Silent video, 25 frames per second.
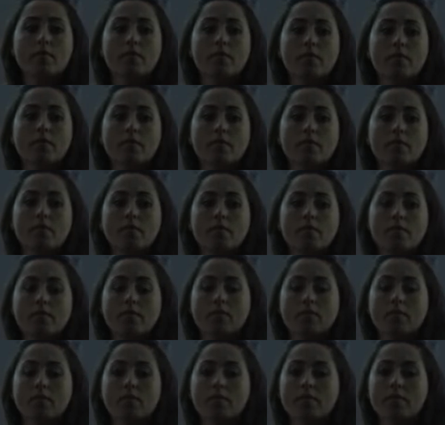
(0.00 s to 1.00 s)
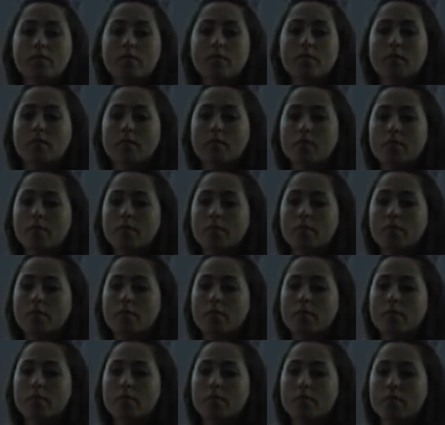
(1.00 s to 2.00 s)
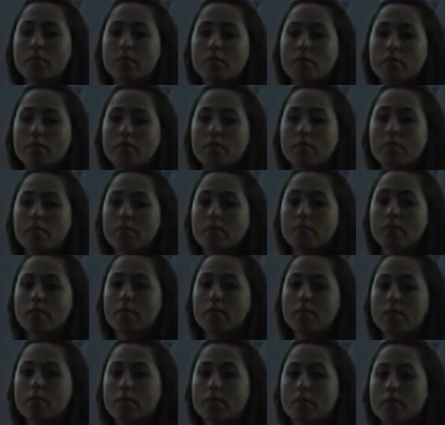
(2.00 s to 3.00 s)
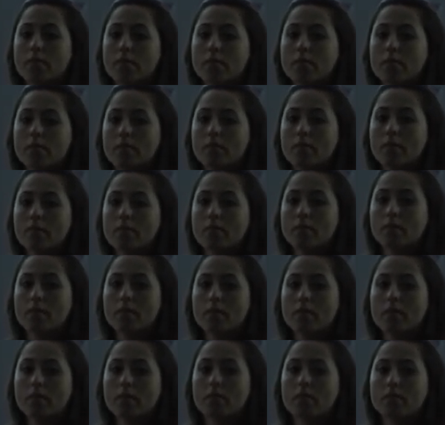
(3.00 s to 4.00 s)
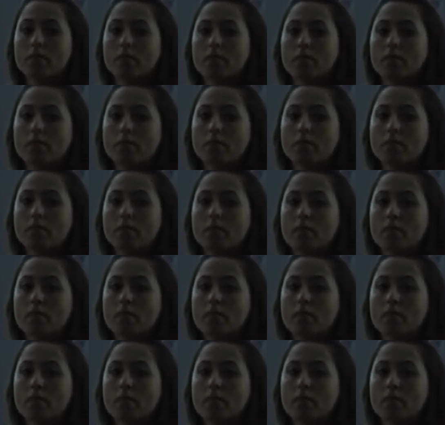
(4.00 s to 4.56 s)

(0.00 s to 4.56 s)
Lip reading: (silence)